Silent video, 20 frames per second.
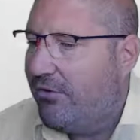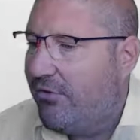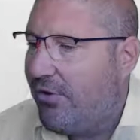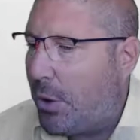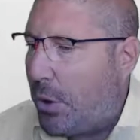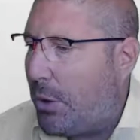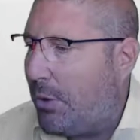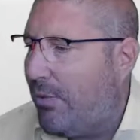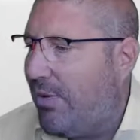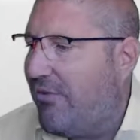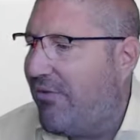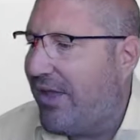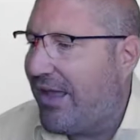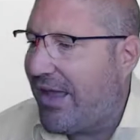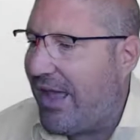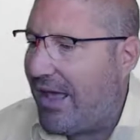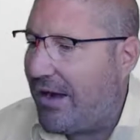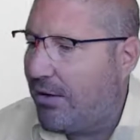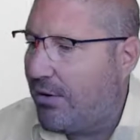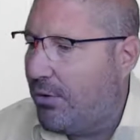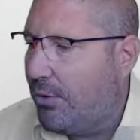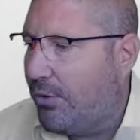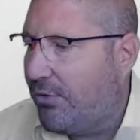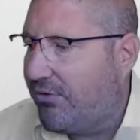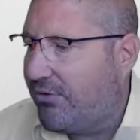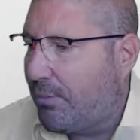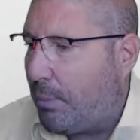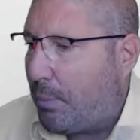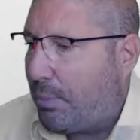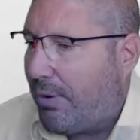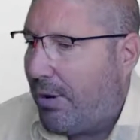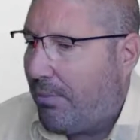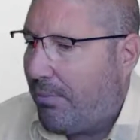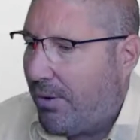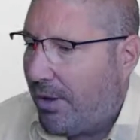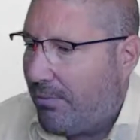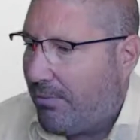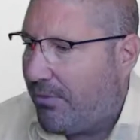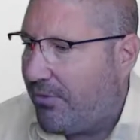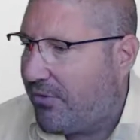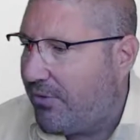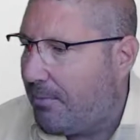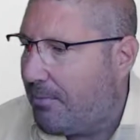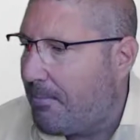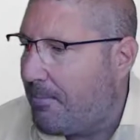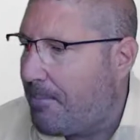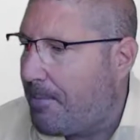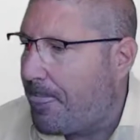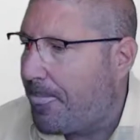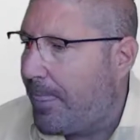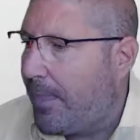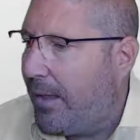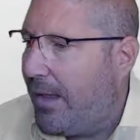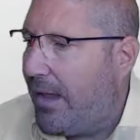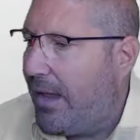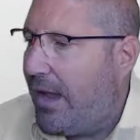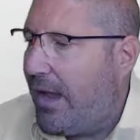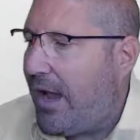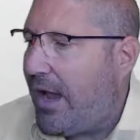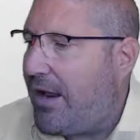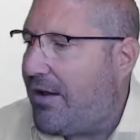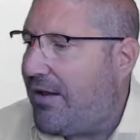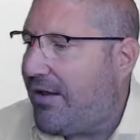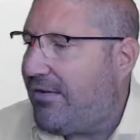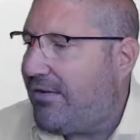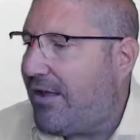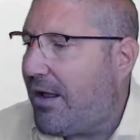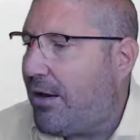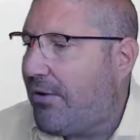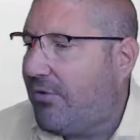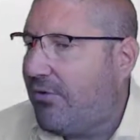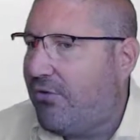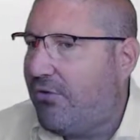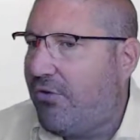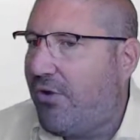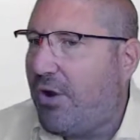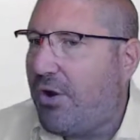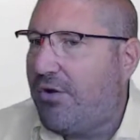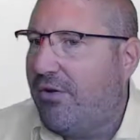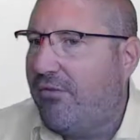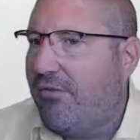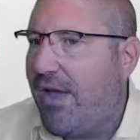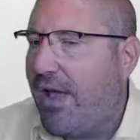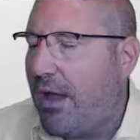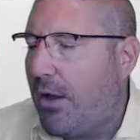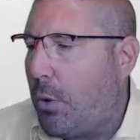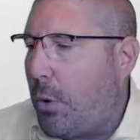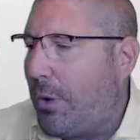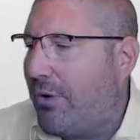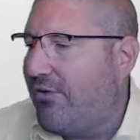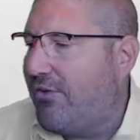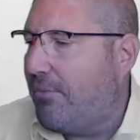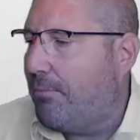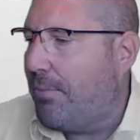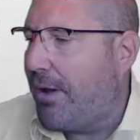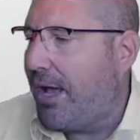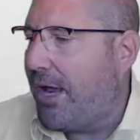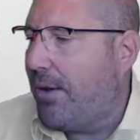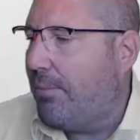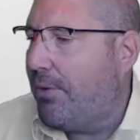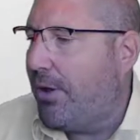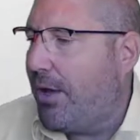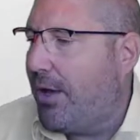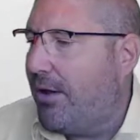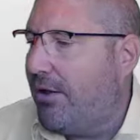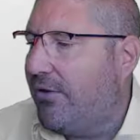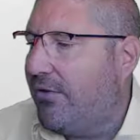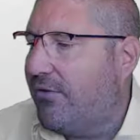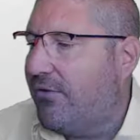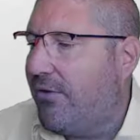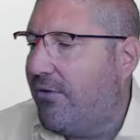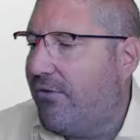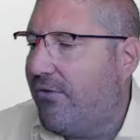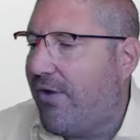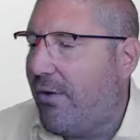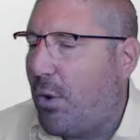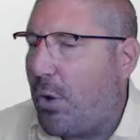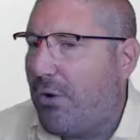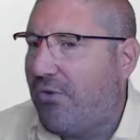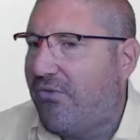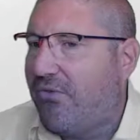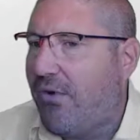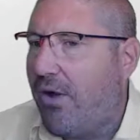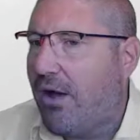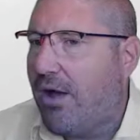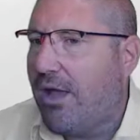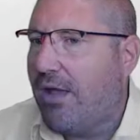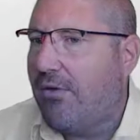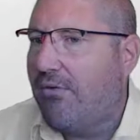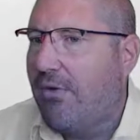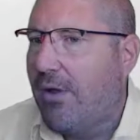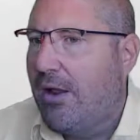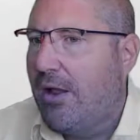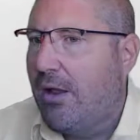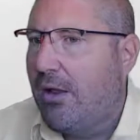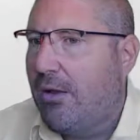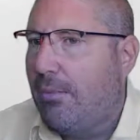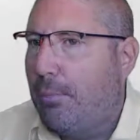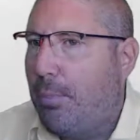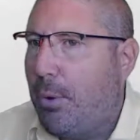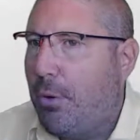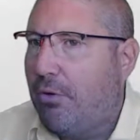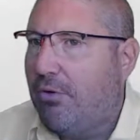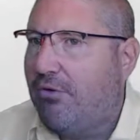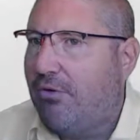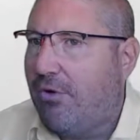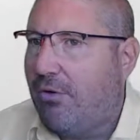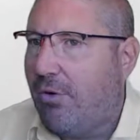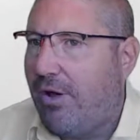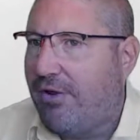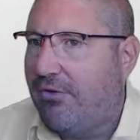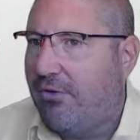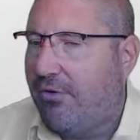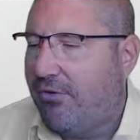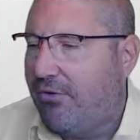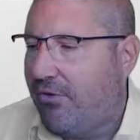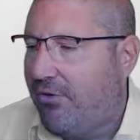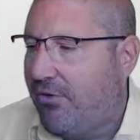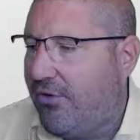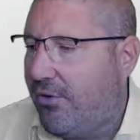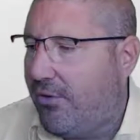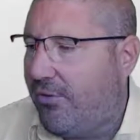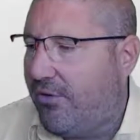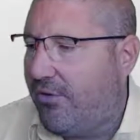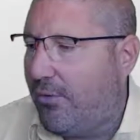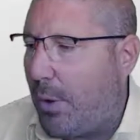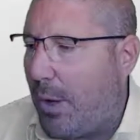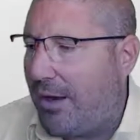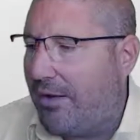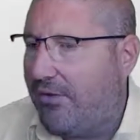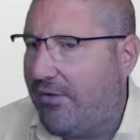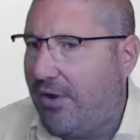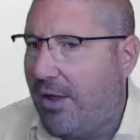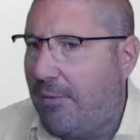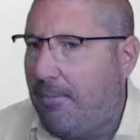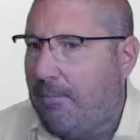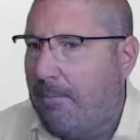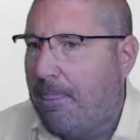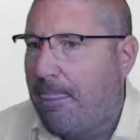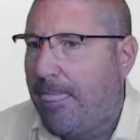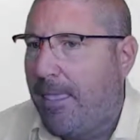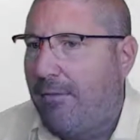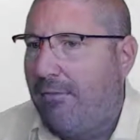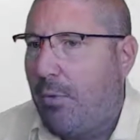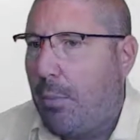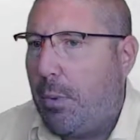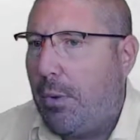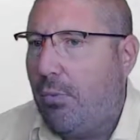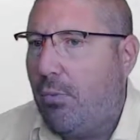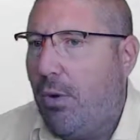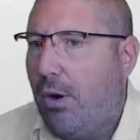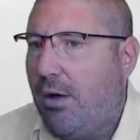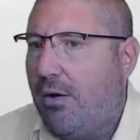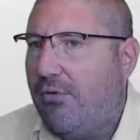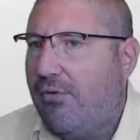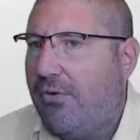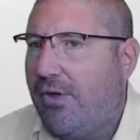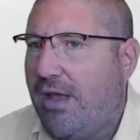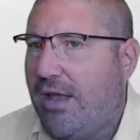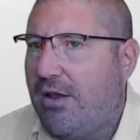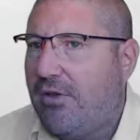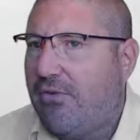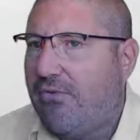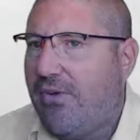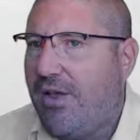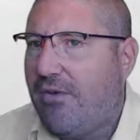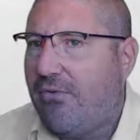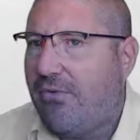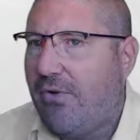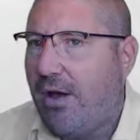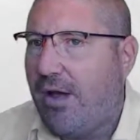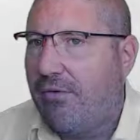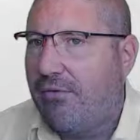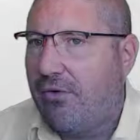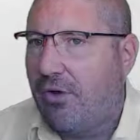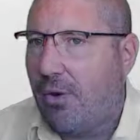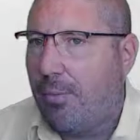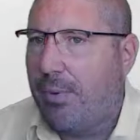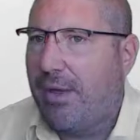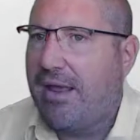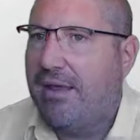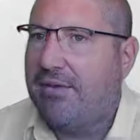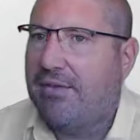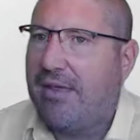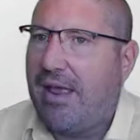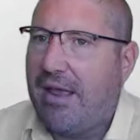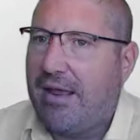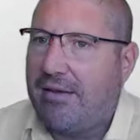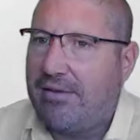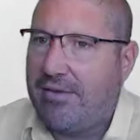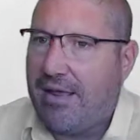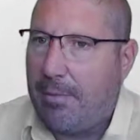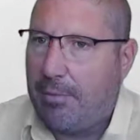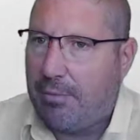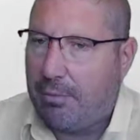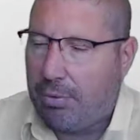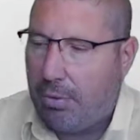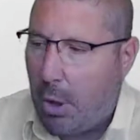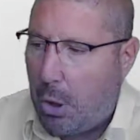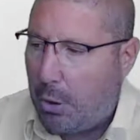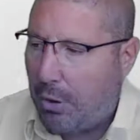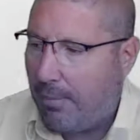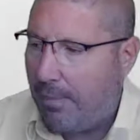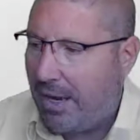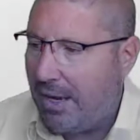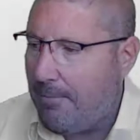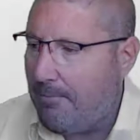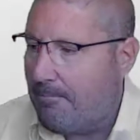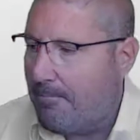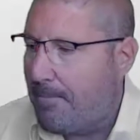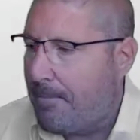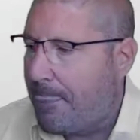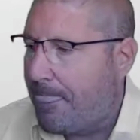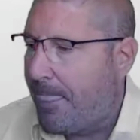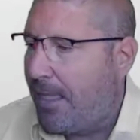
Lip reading: struggling with, it can cause some problems. Edexcel has structured their question paper so that there are 5 compulsory questions for students to answer. There will be 1 for each of their 5 topics except programming.